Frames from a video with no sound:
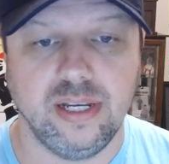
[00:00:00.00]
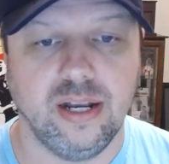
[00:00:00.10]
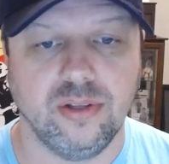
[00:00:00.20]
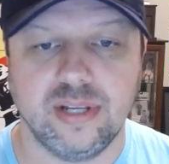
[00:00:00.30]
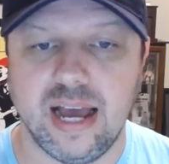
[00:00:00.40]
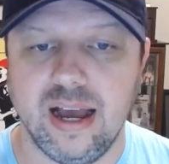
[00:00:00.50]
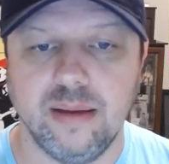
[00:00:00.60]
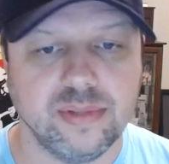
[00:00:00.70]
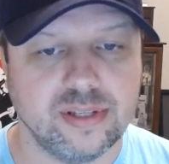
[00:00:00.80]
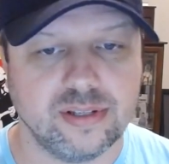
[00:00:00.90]
The
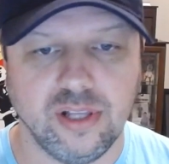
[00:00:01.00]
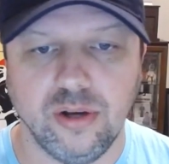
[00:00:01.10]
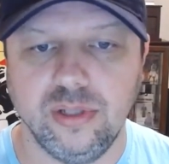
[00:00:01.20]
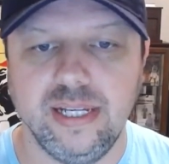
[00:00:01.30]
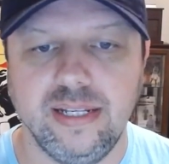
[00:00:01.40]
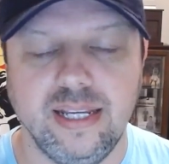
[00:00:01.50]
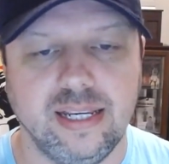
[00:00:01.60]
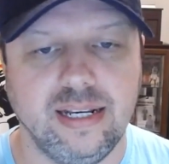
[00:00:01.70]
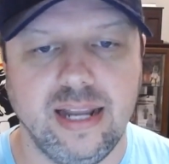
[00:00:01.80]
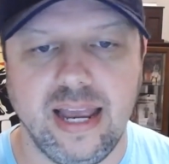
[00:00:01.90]
time's slowly
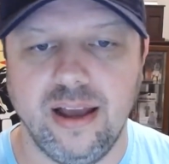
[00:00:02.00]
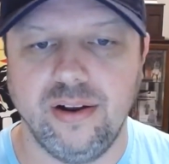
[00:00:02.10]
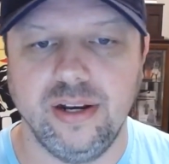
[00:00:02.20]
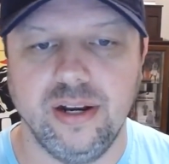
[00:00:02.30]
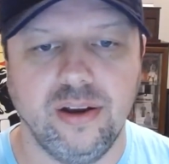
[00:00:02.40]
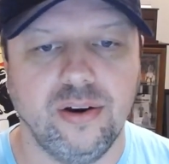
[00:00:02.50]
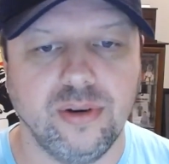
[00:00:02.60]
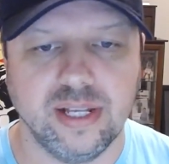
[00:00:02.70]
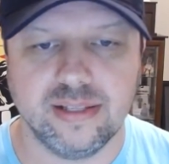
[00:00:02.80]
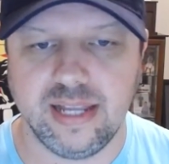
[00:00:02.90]
ticking
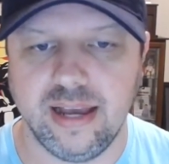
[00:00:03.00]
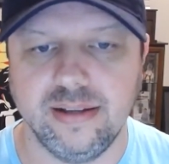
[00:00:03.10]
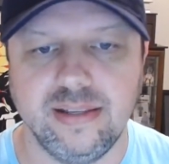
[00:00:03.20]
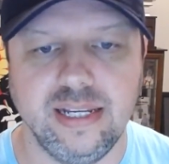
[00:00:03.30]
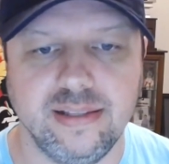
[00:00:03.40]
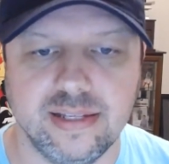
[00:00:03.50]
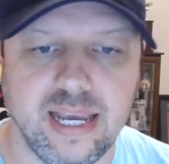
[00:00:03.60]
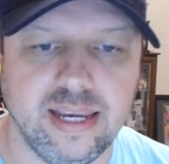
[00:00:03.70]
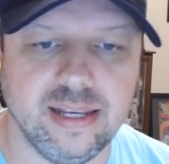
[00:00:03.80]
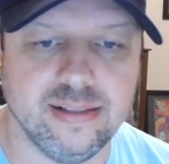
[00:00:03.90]
down, gets down to 10
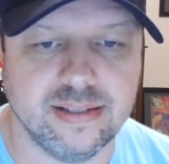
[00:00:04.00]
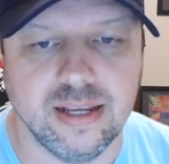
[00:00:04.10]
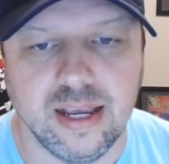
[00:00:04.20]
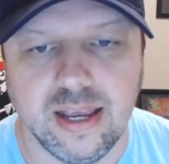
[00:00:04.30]
seconds.